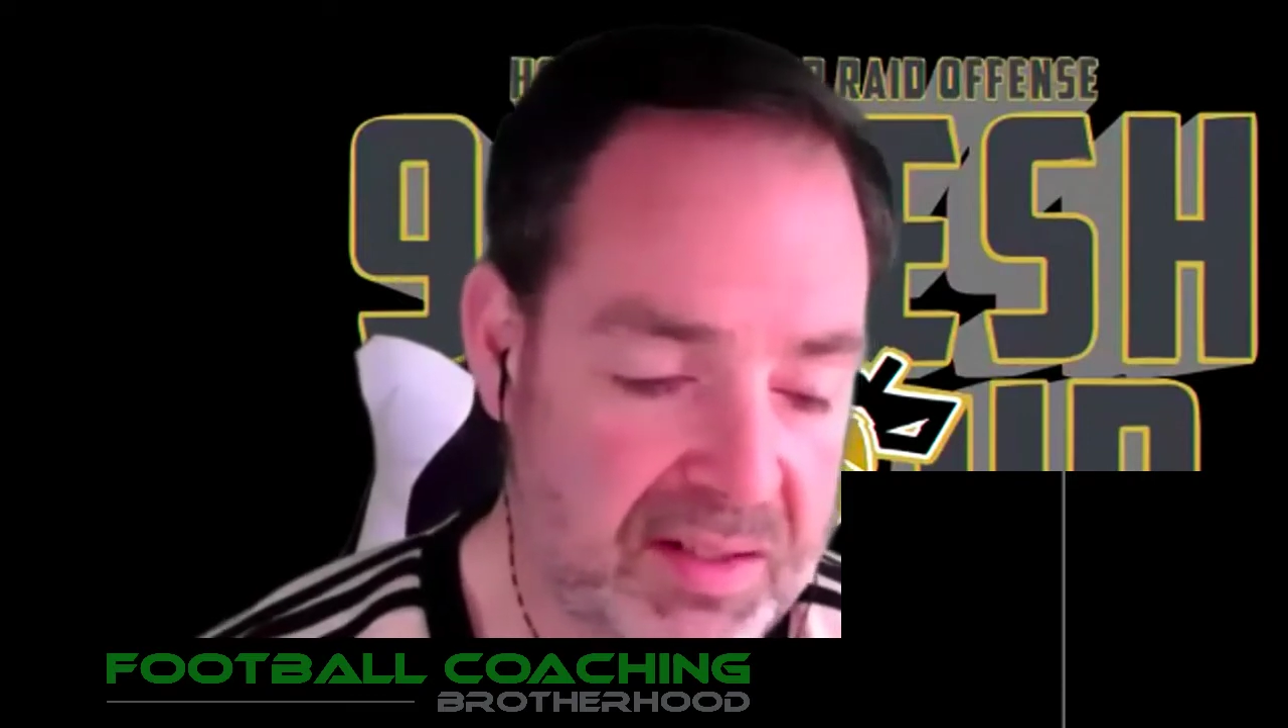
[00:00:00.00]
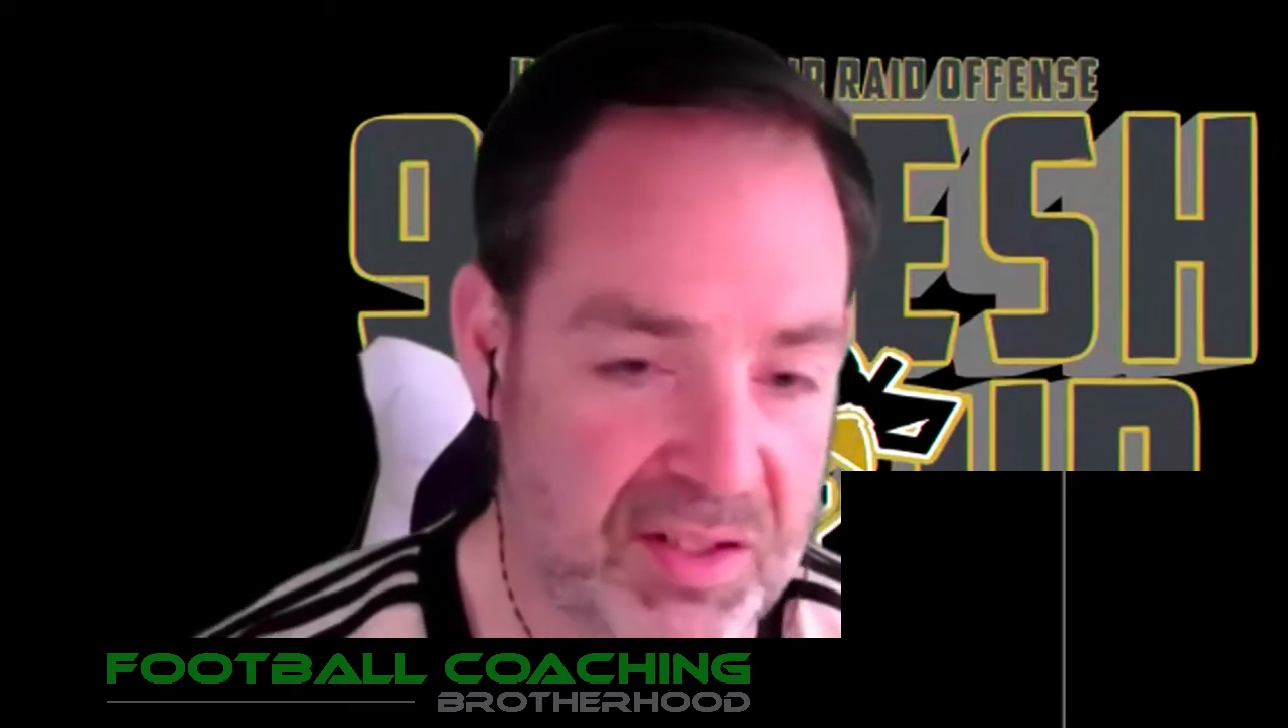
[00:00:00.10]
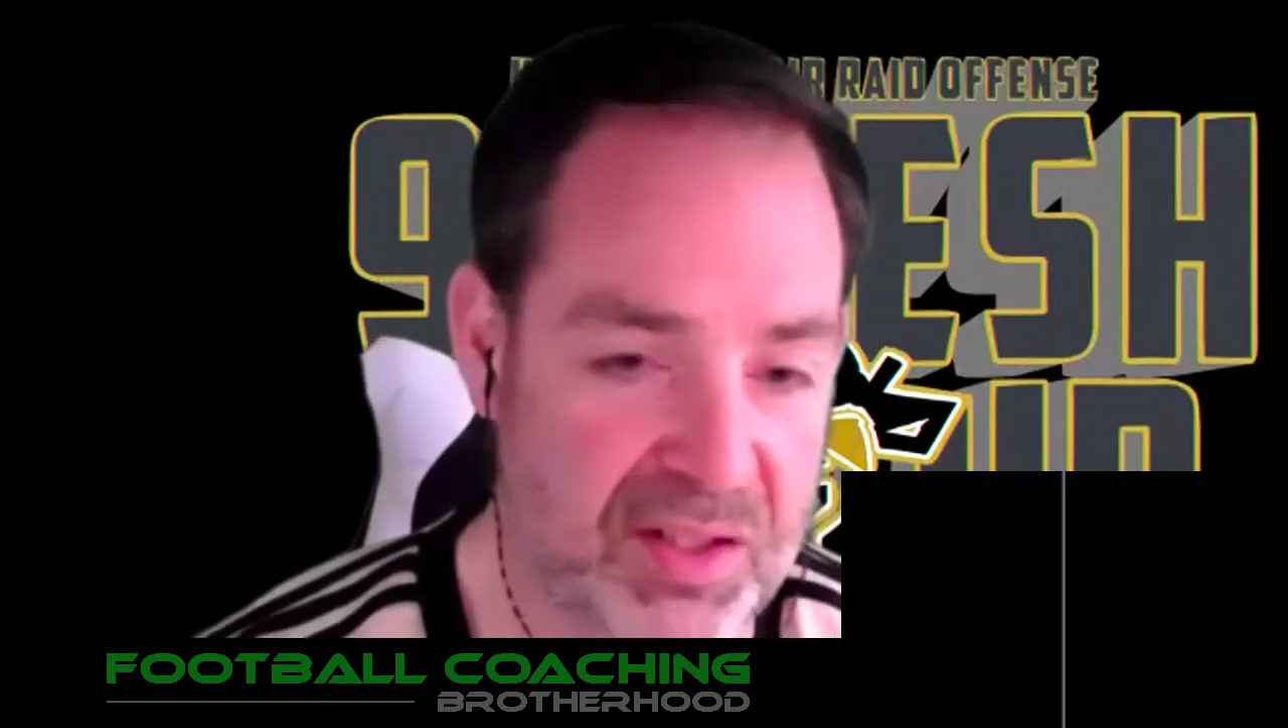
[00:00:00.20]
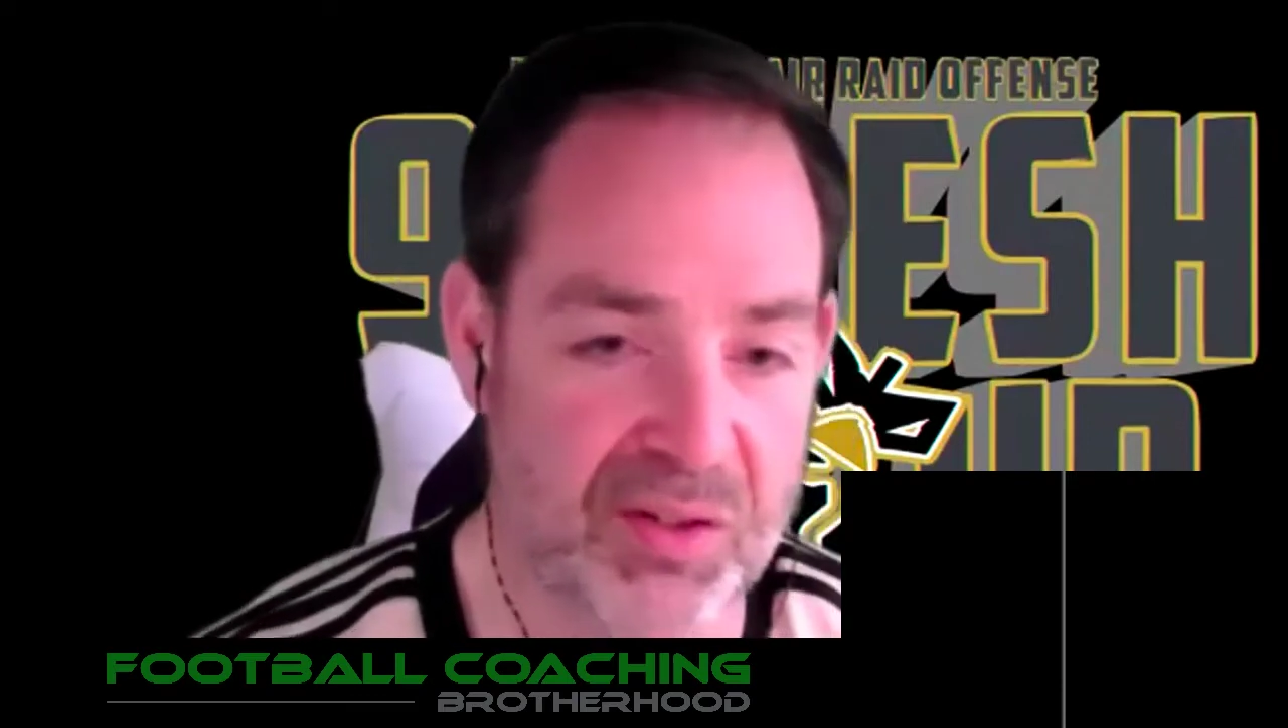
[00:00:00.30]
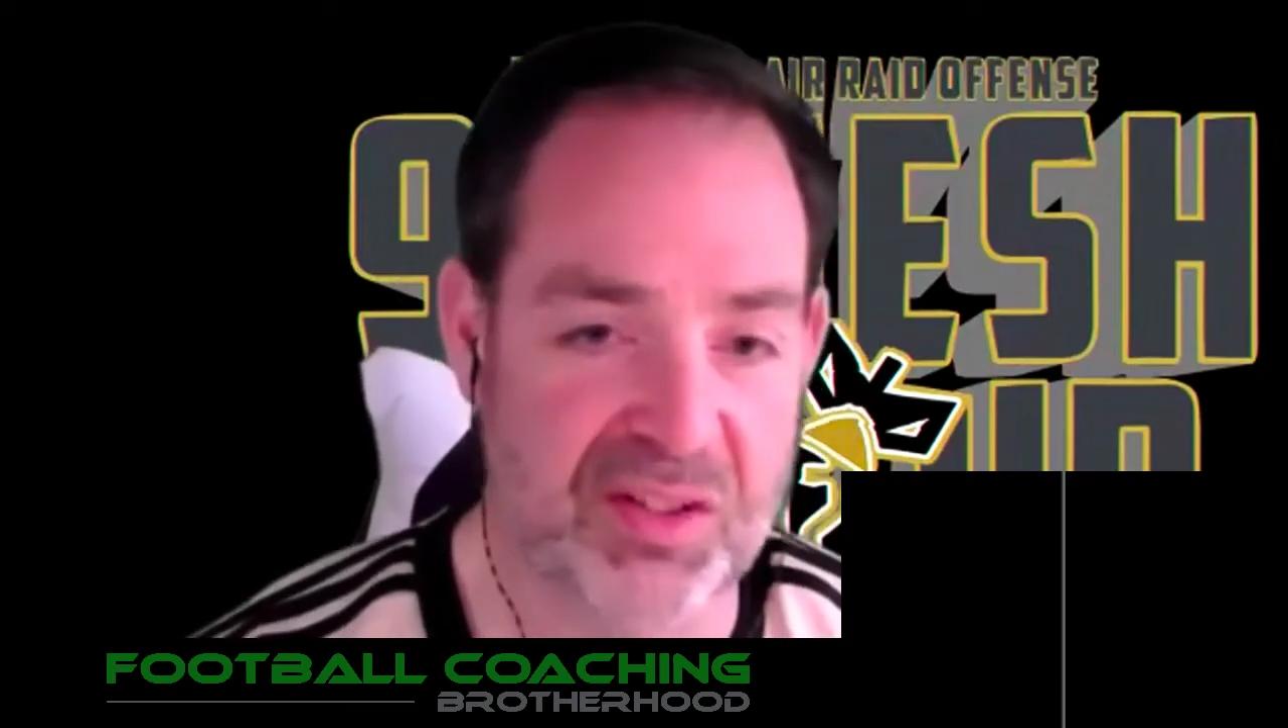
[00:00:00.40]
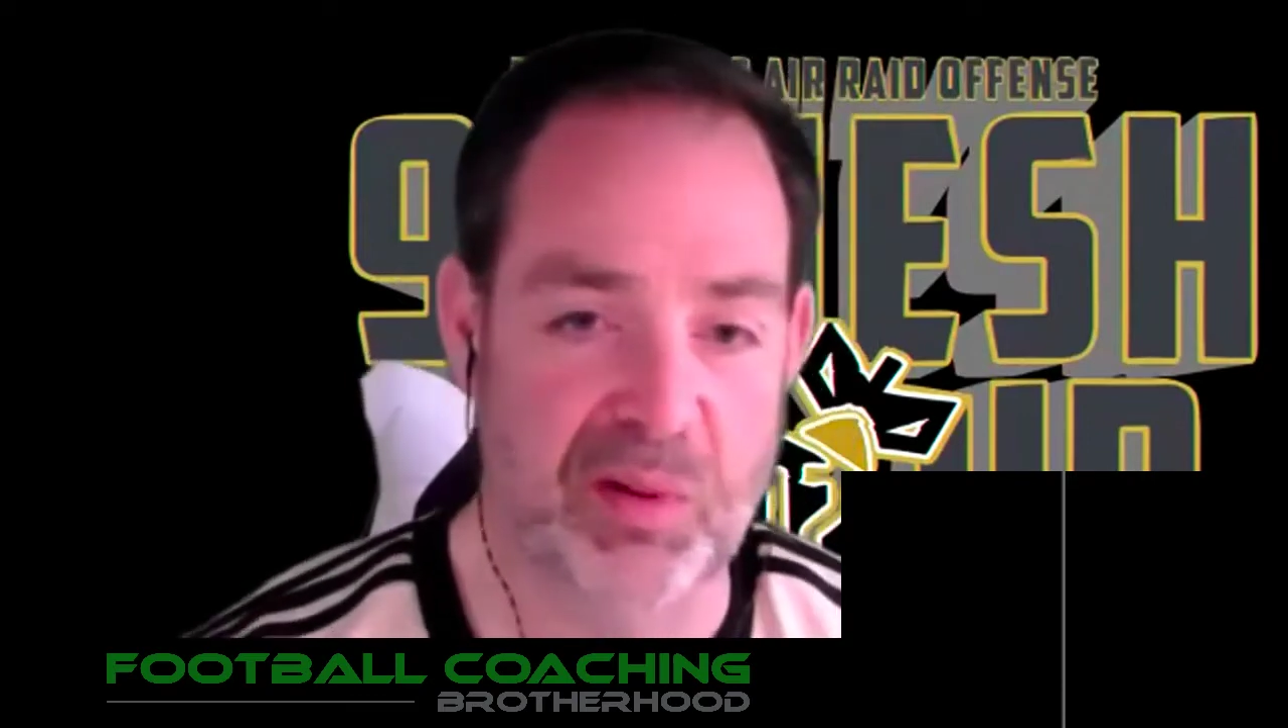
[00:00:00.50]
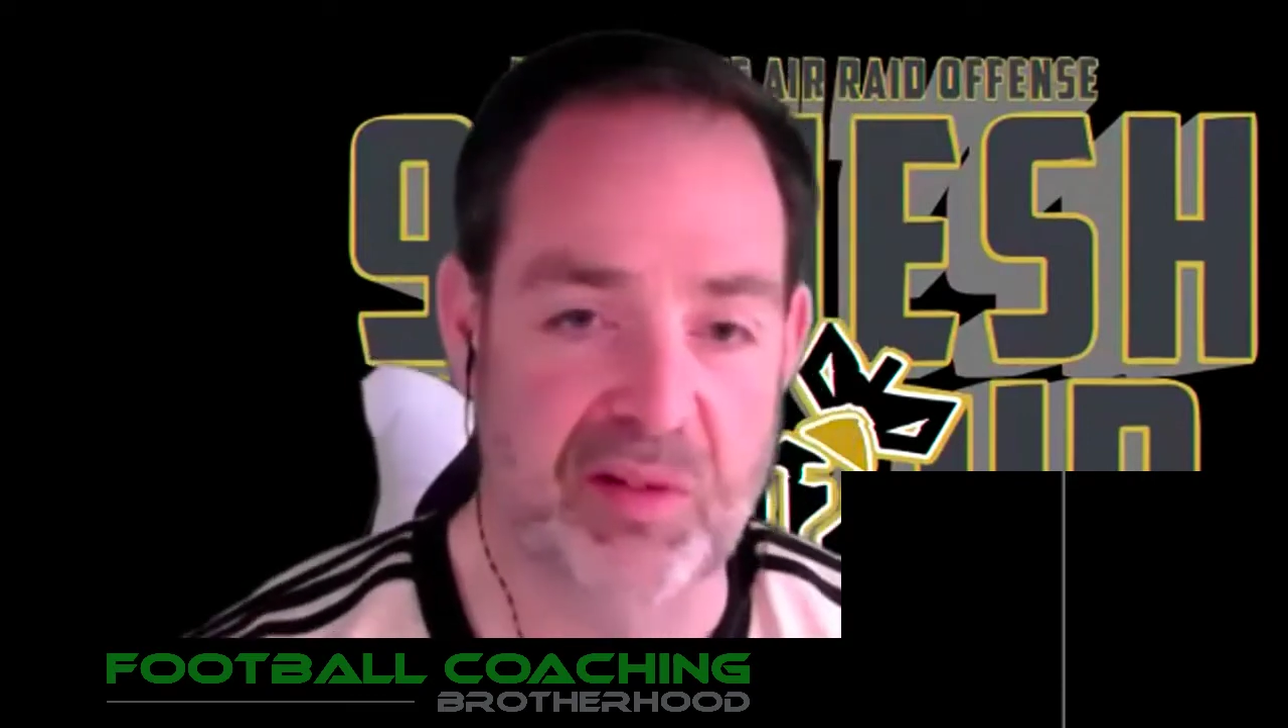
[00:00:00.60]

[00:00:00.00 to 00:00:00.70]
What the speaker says: you know, it's going to be